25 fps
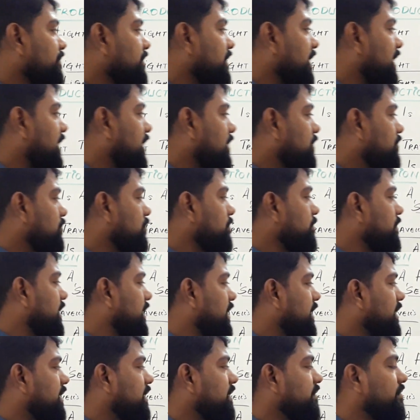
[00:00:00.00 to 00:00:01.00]

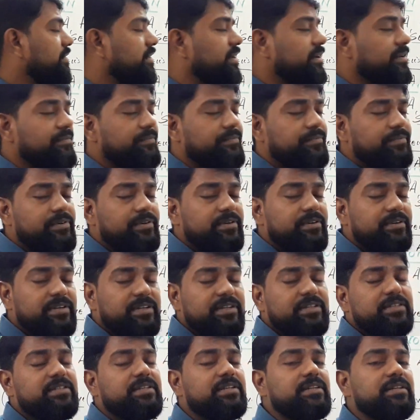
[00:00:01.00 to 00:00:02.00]
Electromagnetic wave
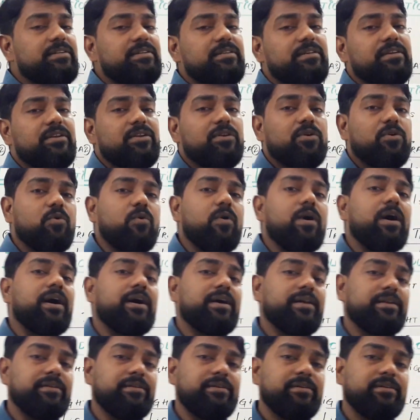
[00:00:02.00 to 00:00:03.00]
doesn't
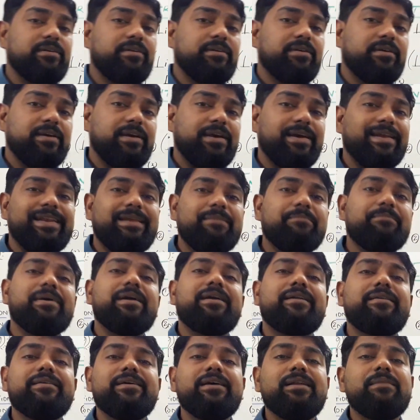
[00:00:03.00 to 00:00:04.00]
require any
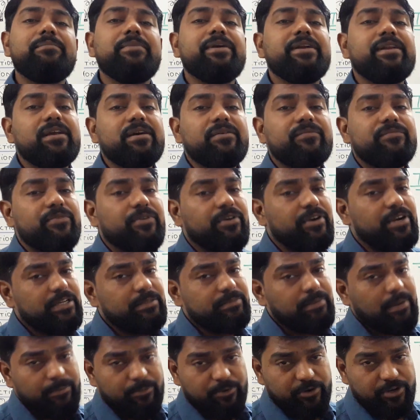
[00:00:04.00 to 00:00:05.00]
material medium for its
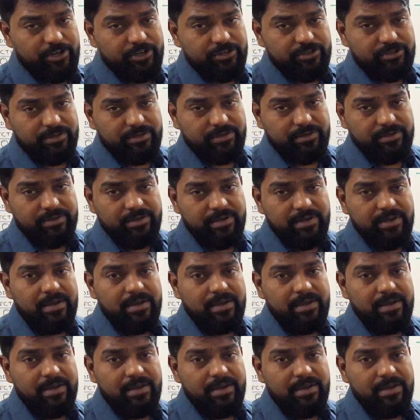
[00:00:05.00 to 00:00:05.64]
propagation.